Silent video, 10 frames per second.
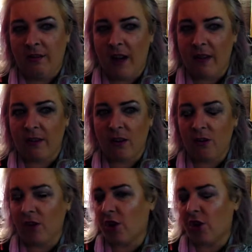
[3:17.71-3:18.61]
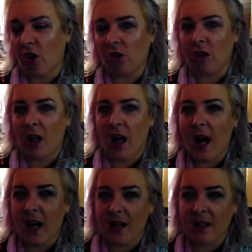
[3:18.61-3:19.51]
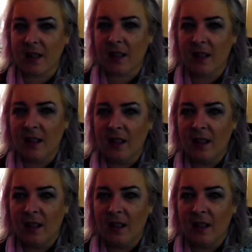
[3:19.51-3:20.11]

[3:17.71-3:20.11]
500 chocolate hearts,